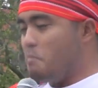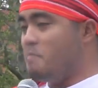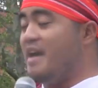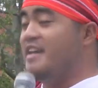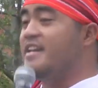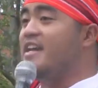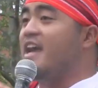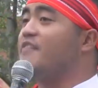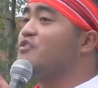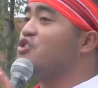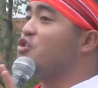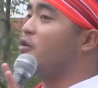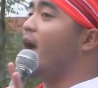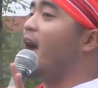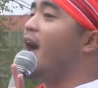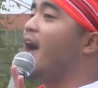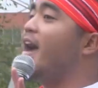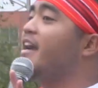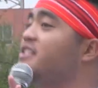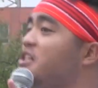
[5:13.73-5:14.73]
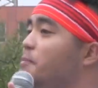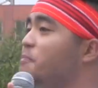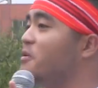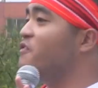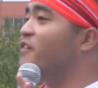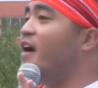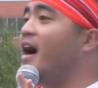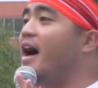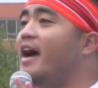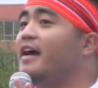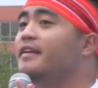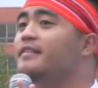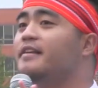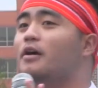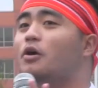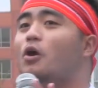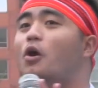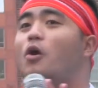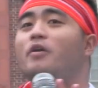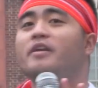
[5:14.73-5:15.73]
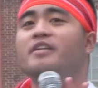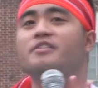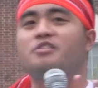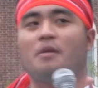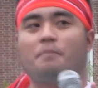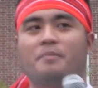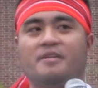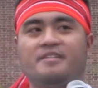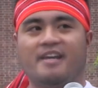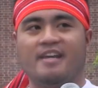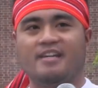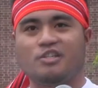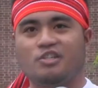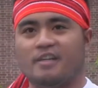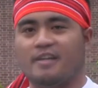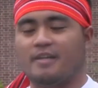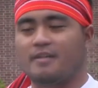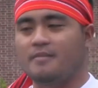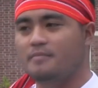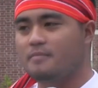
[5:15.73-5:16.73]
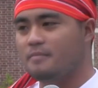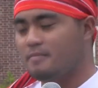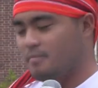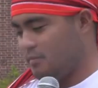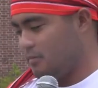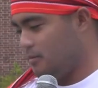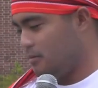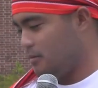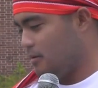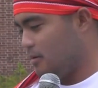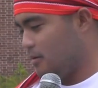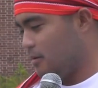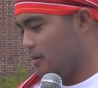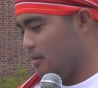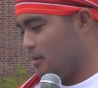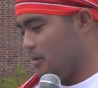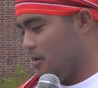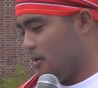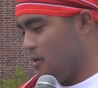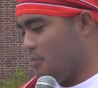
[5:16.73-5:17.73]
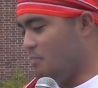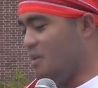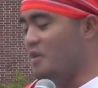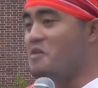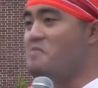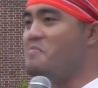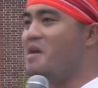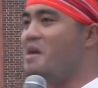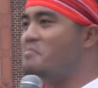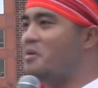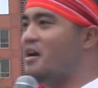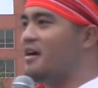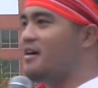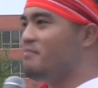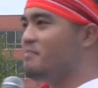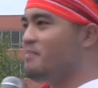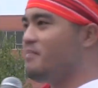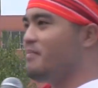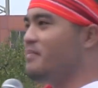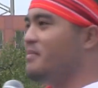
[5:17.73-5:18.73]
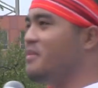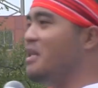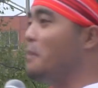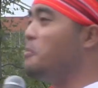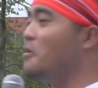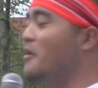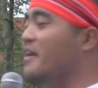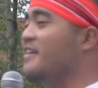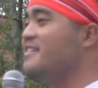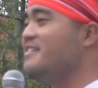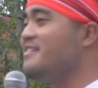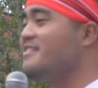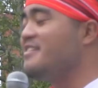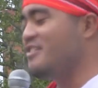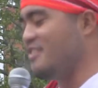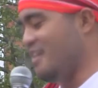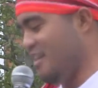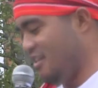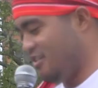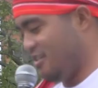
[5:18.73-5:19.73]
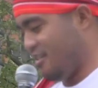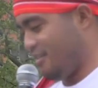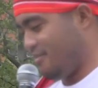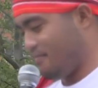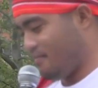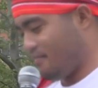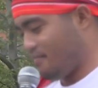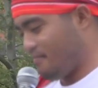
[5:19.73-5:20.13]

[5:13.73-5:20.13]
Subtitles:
Many have tried to provide their own interpretation, but remember, the point is to change it.